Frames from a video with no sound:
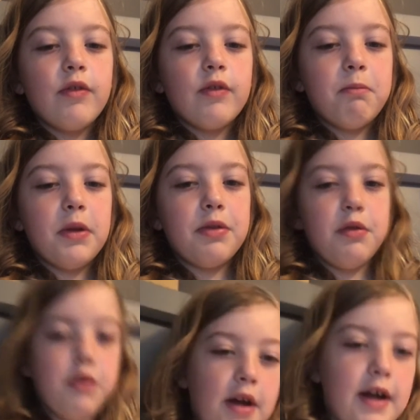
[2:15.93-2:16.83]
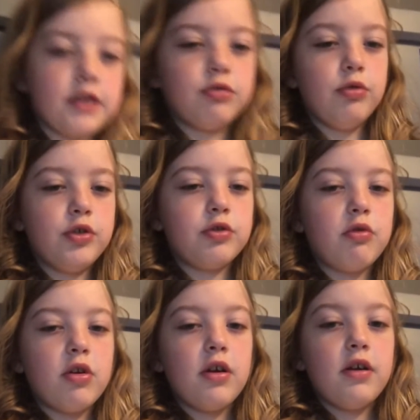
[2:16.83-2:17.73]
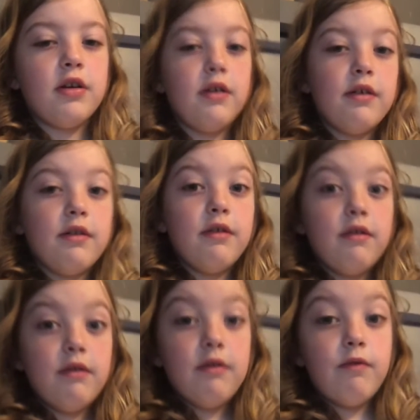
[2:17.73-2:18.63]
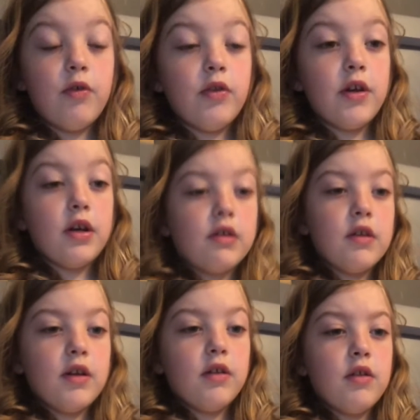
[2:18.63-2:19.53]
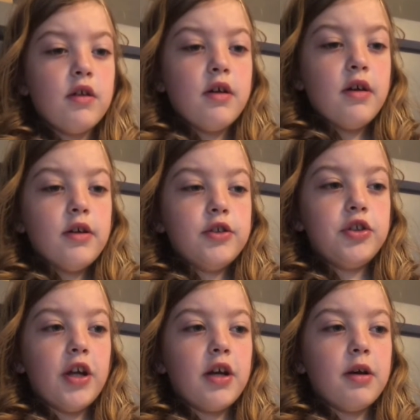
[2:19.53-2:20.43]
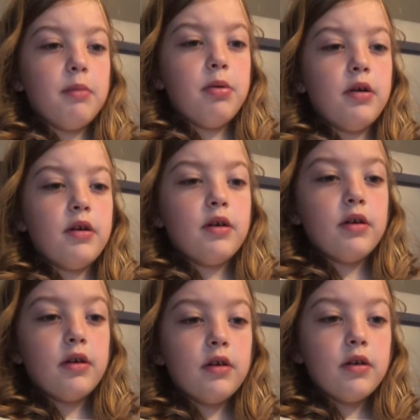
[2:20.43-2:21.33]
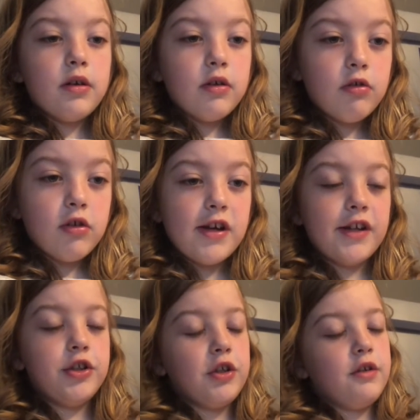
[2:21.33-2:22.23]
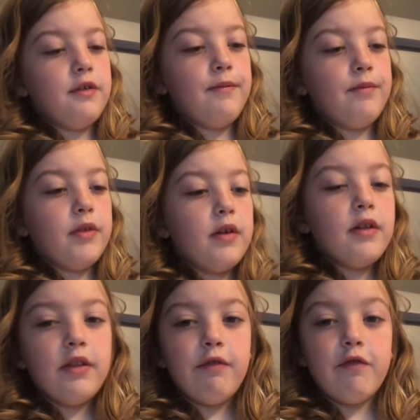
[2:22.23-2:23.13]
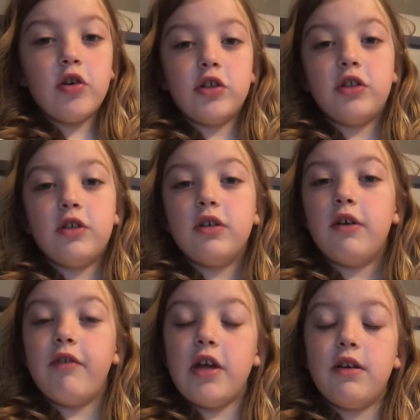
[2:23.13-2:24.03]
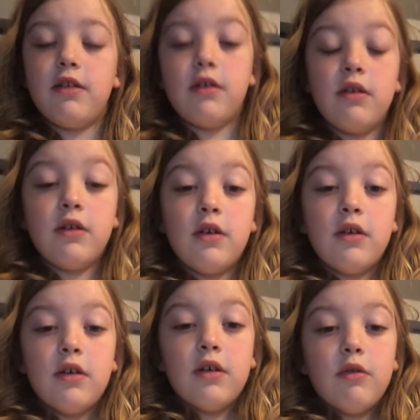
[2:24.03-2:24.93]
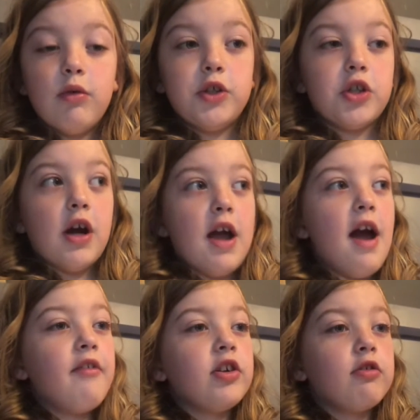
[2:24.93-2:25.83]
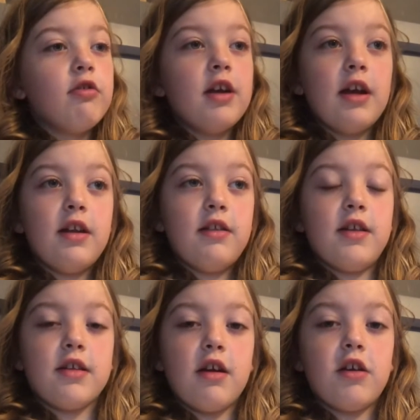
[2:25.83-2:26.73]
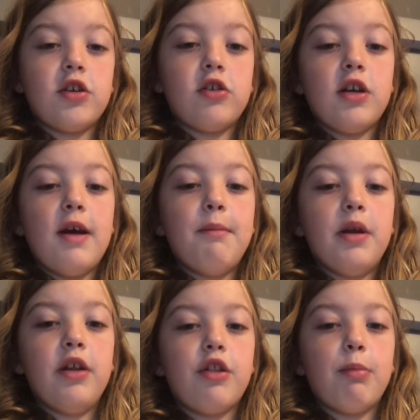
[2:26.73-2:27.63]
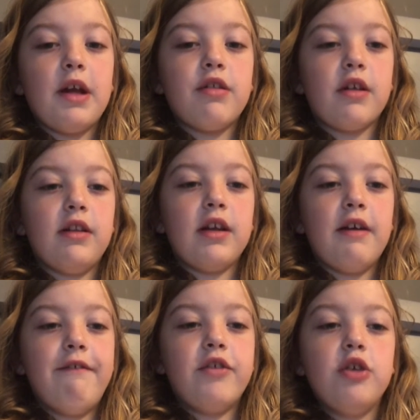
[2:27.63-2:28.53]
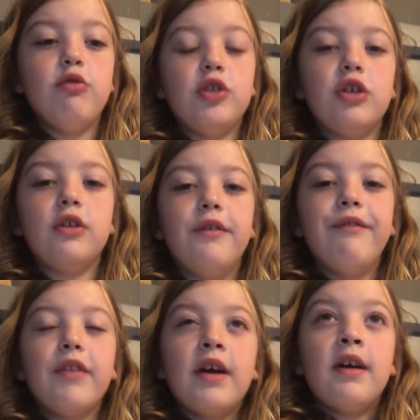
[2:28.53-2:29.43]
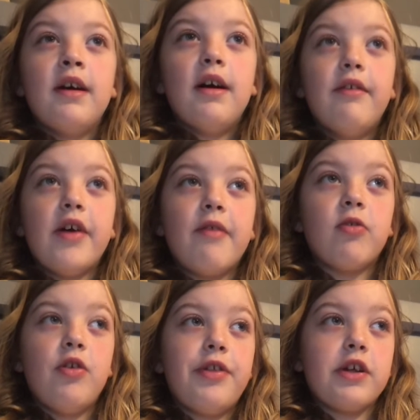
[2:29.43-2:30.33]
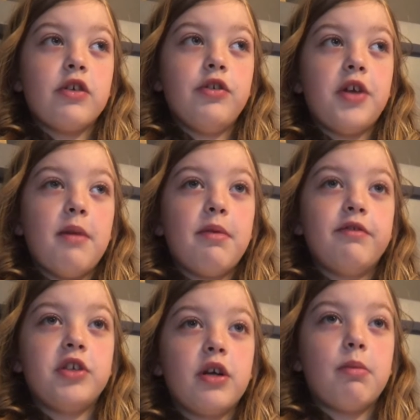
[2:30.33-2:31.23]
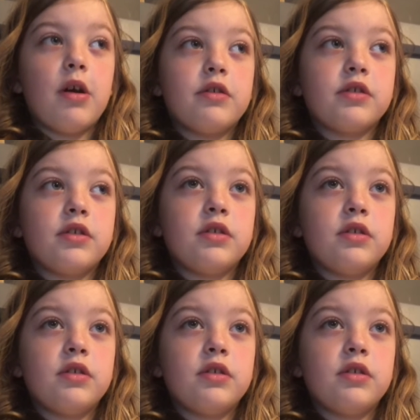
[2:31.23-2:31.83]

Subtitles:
But this actual story for this is Jacob Creation, first event, which I haven't created this character yet, but it's basically a fusion of every single type of Jacob Arts.